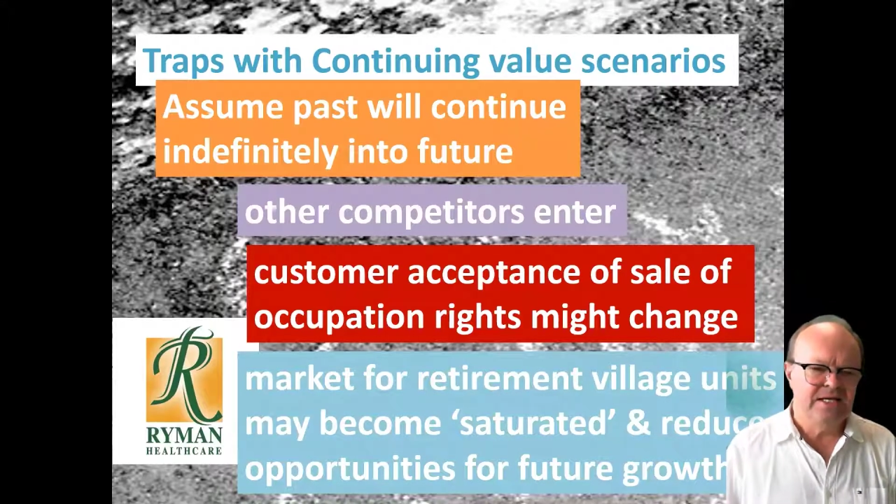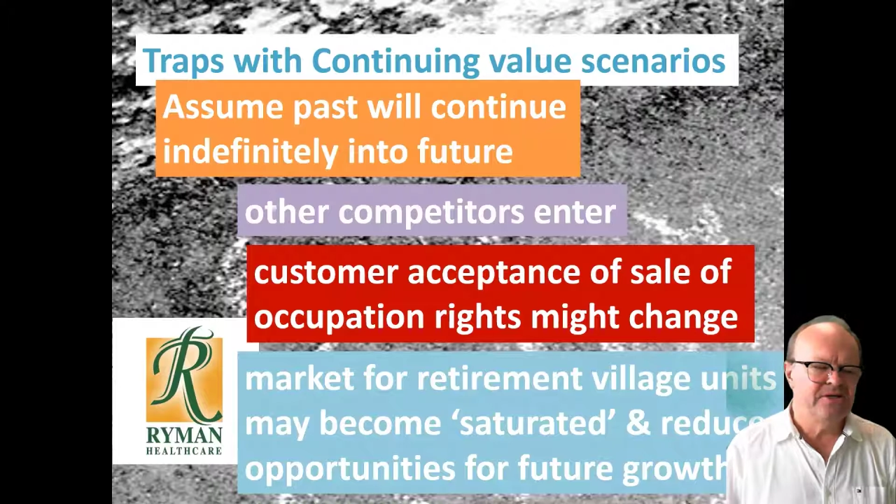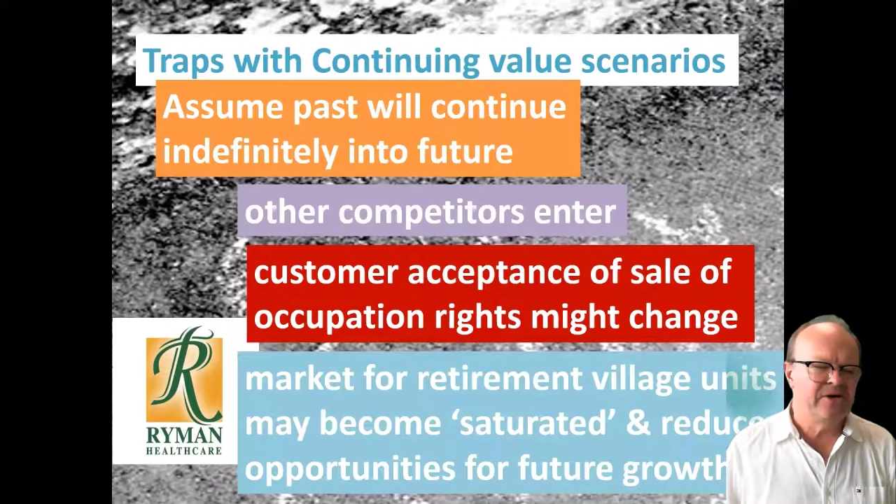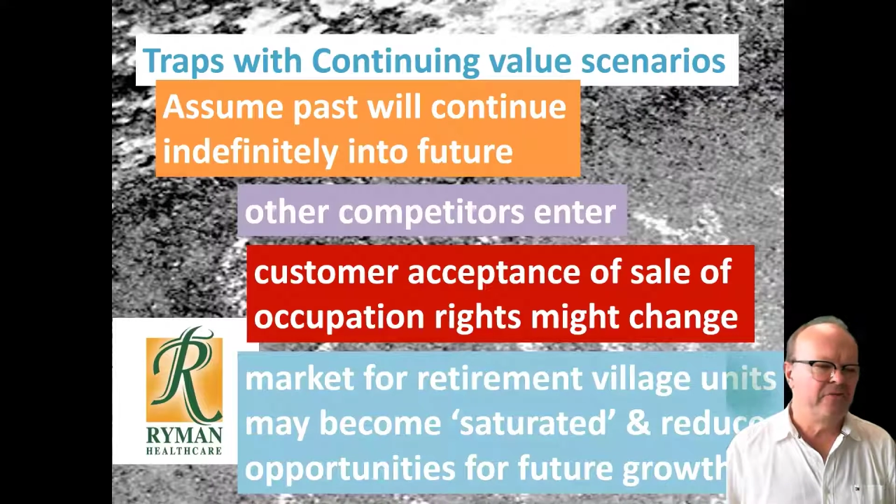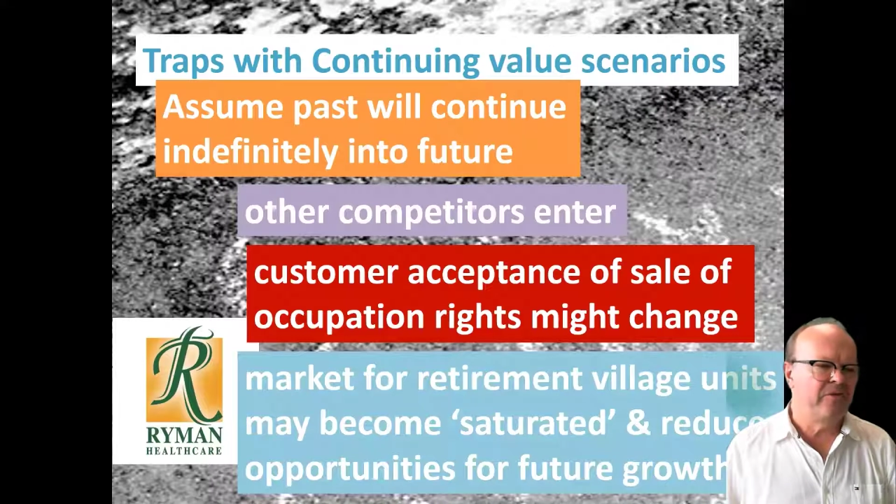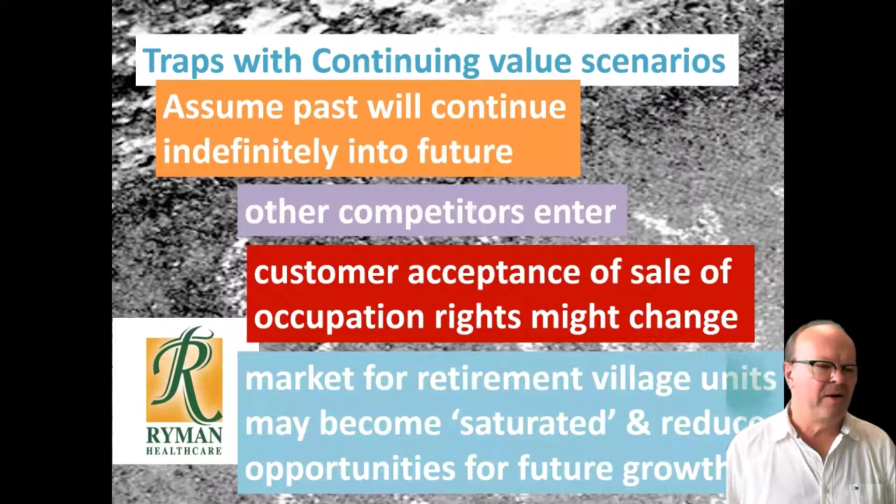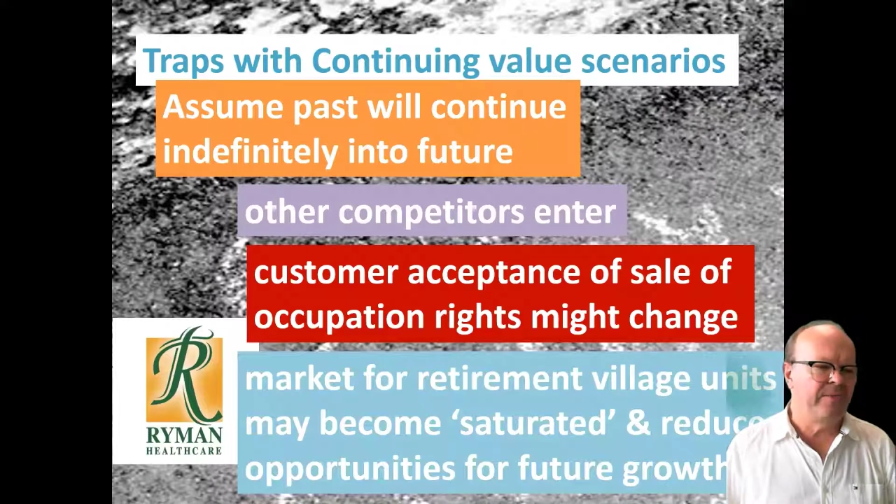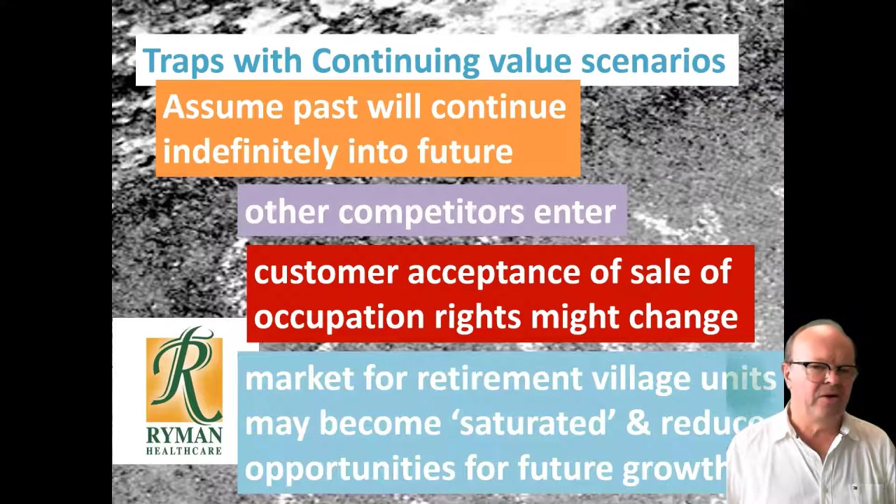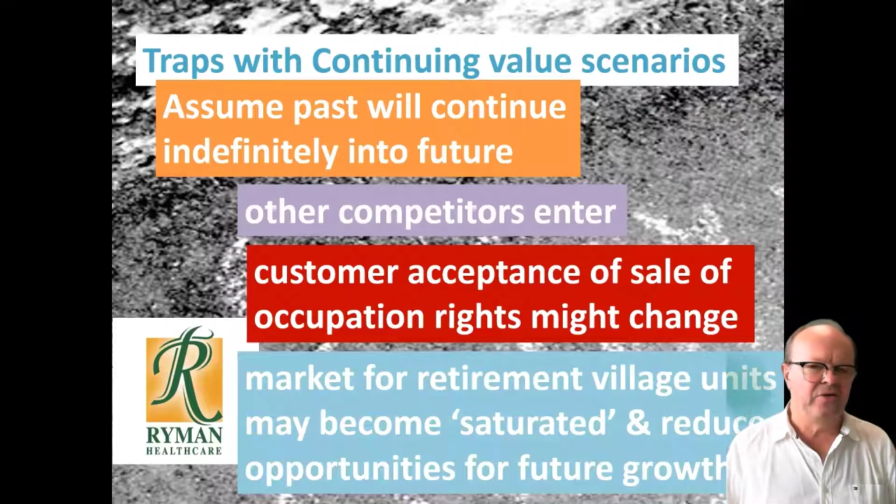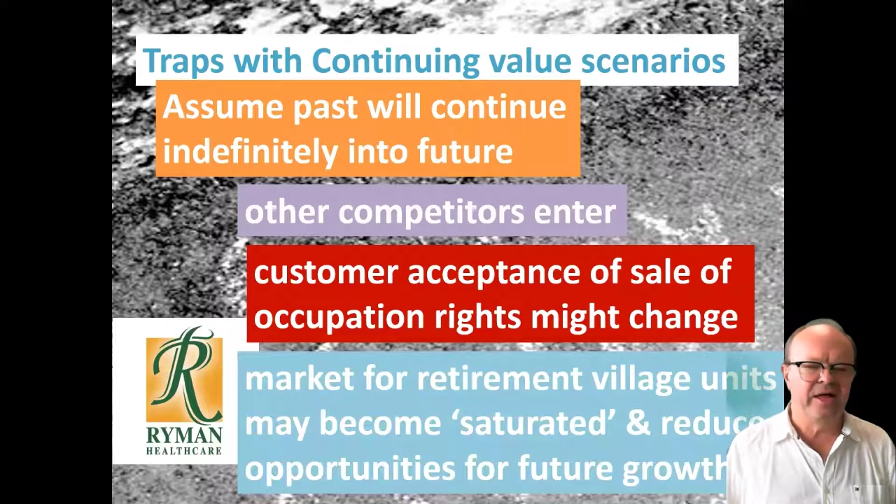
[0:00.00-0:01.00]
So for
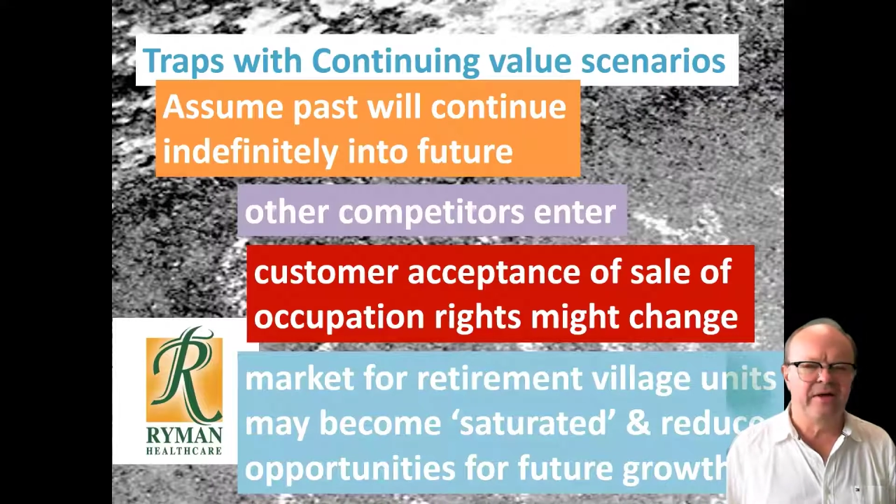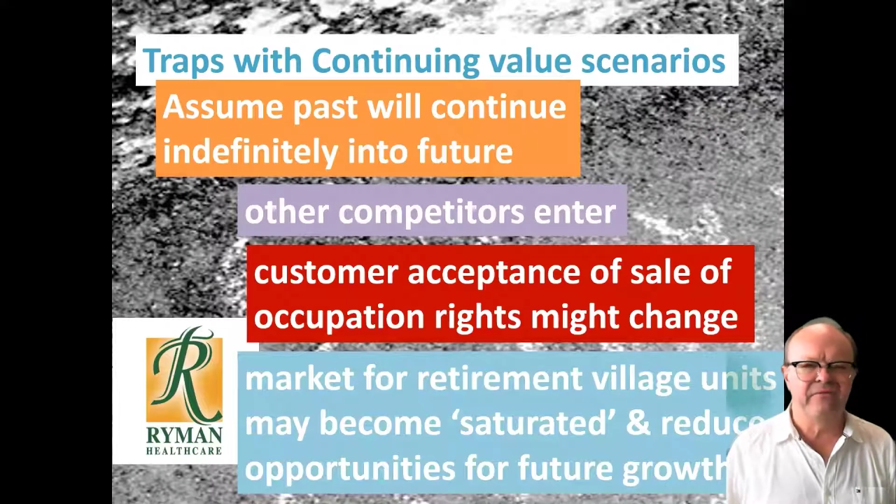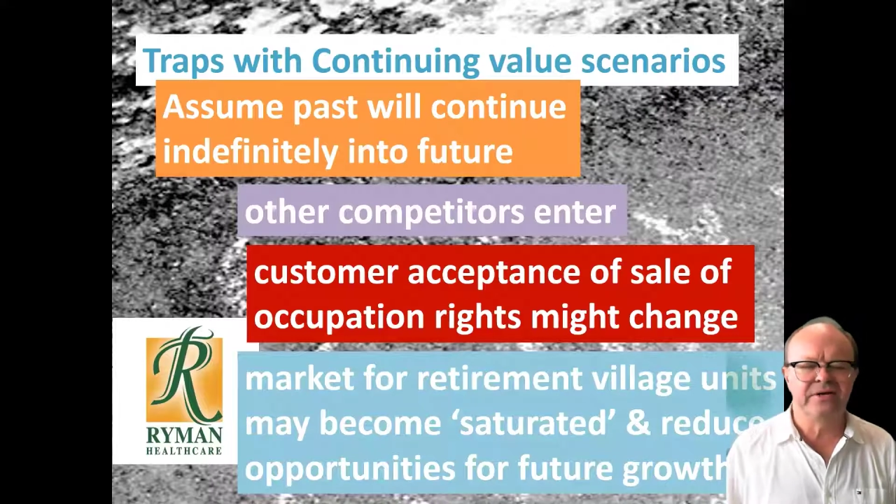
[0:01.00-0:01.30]
Ryman Healthcare,